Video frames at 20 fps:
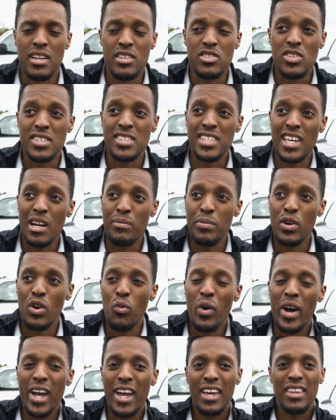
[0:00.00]
actually set up in a
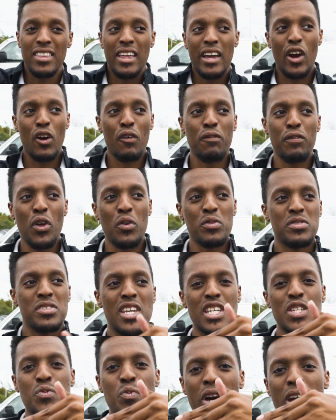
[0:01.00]
way, the airflow is
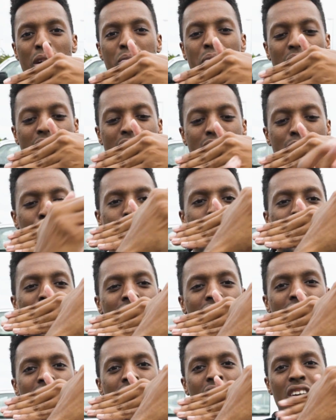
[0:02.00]
this way, but it's
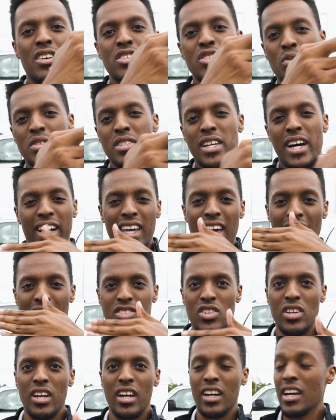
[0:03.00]
bent, so it's not
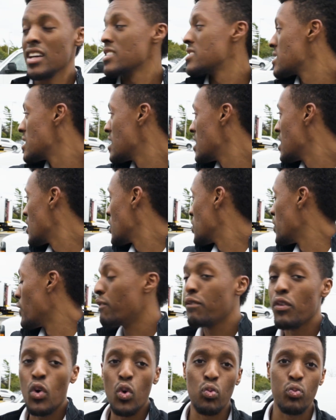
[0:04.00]
catching, I guess, the
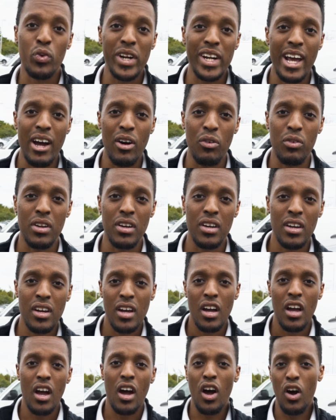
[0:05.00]
full readout
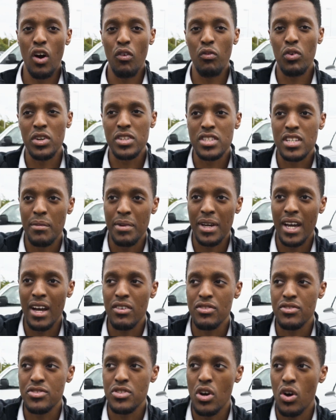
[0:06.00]
of what's coming
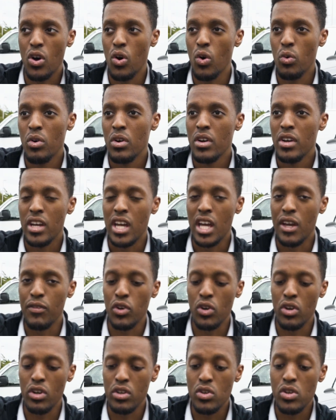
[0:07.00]
out. So if
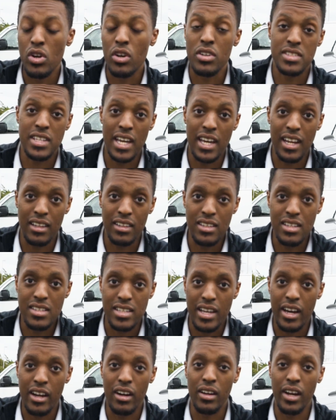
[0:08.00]
you're in New York State, at
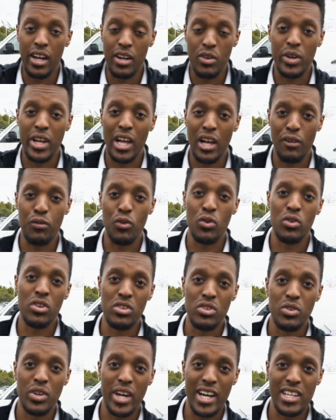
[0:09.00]
least, I know California,
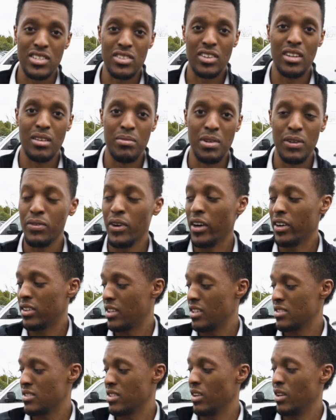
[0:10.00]
you guys are gonna be fucked
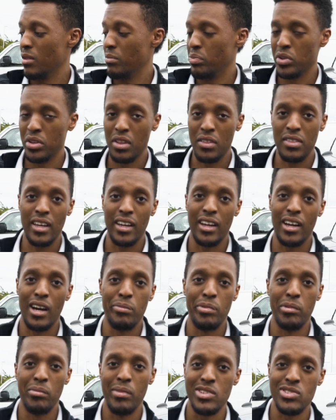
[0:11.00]
because they're gonna put the thing
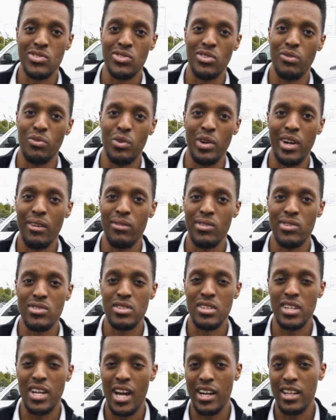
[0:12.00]
up and measure the whatevers
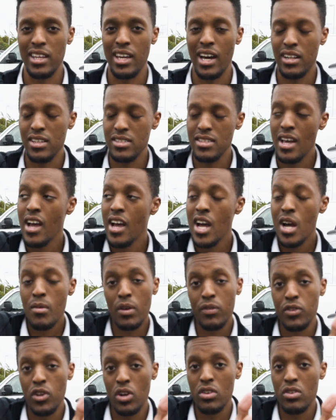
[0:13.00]
and yada yadas.
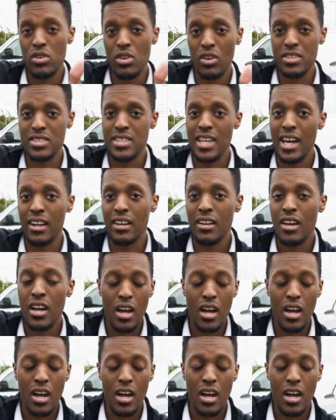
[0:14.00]
But if you're in New York State,